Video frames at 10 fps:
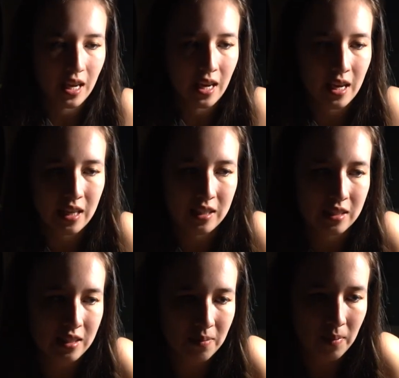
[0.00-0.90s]
and
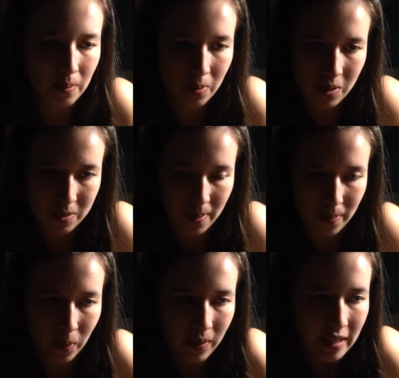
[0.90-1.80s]
maybe wash my
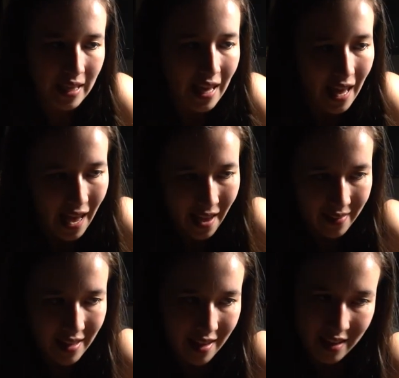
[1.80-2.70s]
bowl,
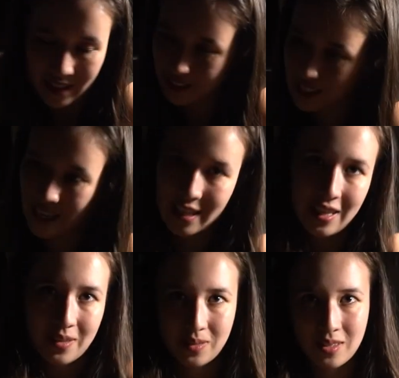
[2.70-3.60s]
and then take
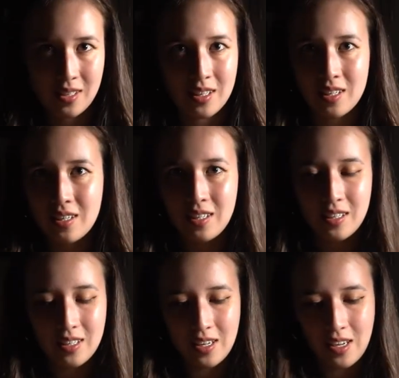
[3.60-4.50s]
out the